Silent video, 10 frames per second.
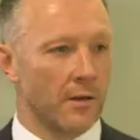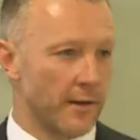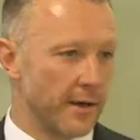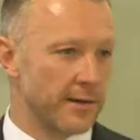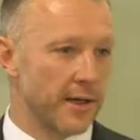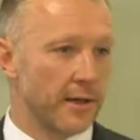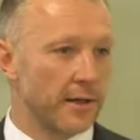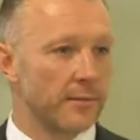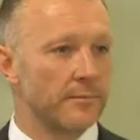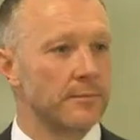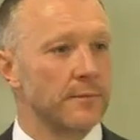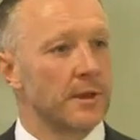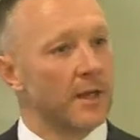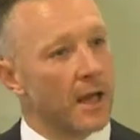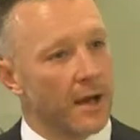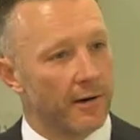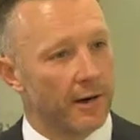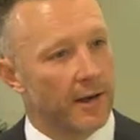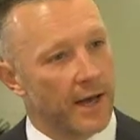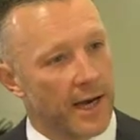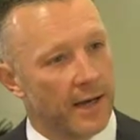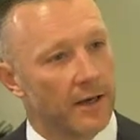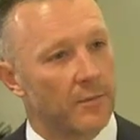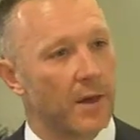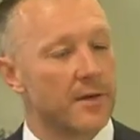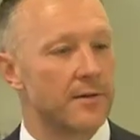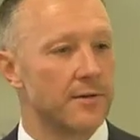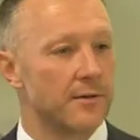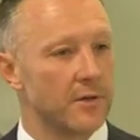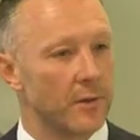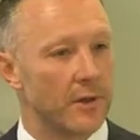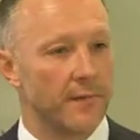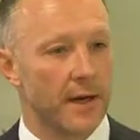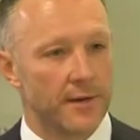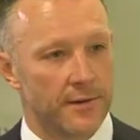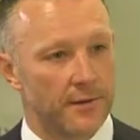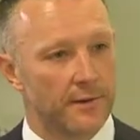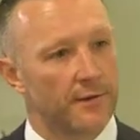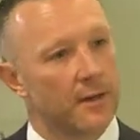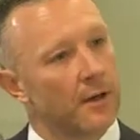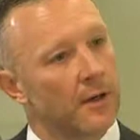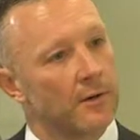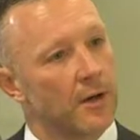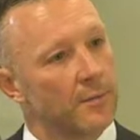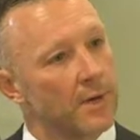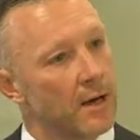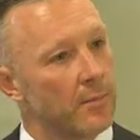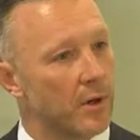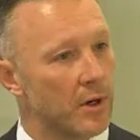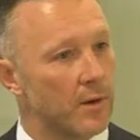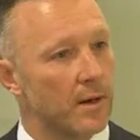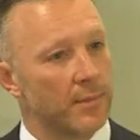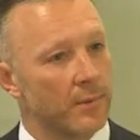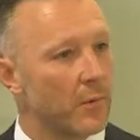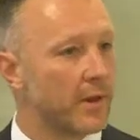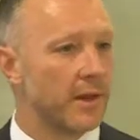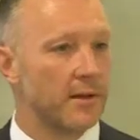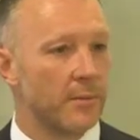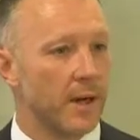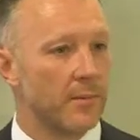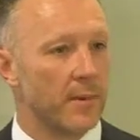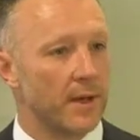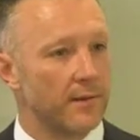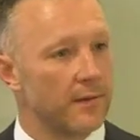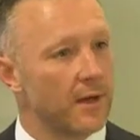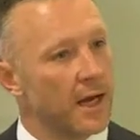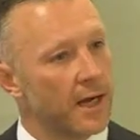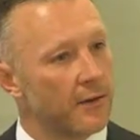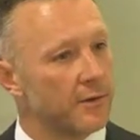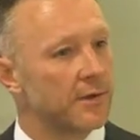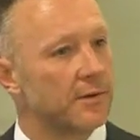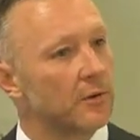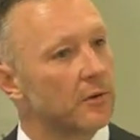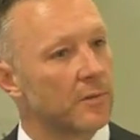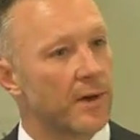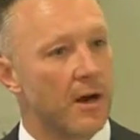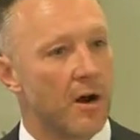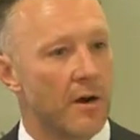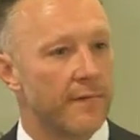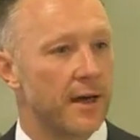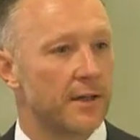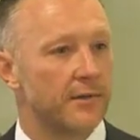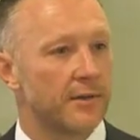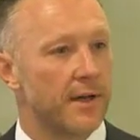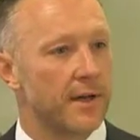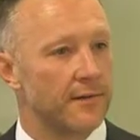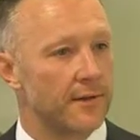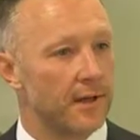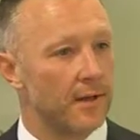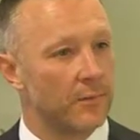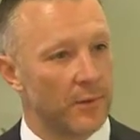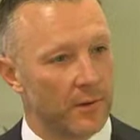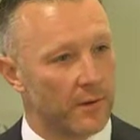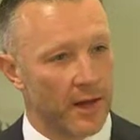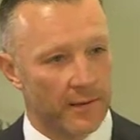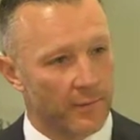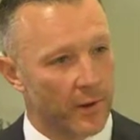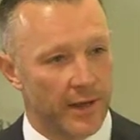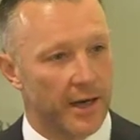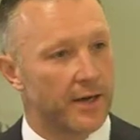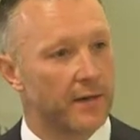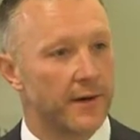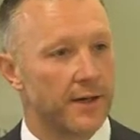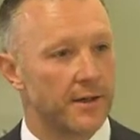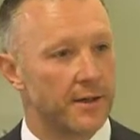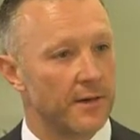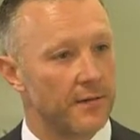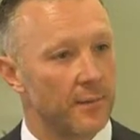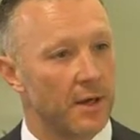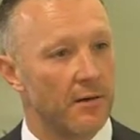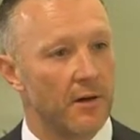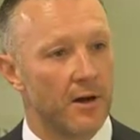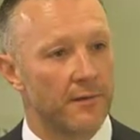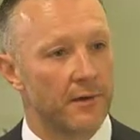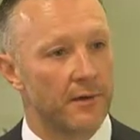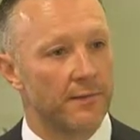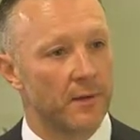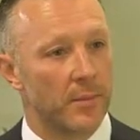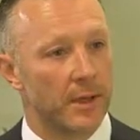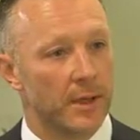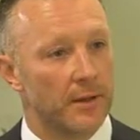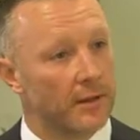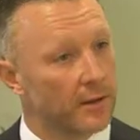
Thanks, Aniket. Eric, Aniket mentioned two innovations, top-down, bottom-up, and what that debate means. And he also talked about high factor intensity and what that innovation is from ERI Scientific Beta.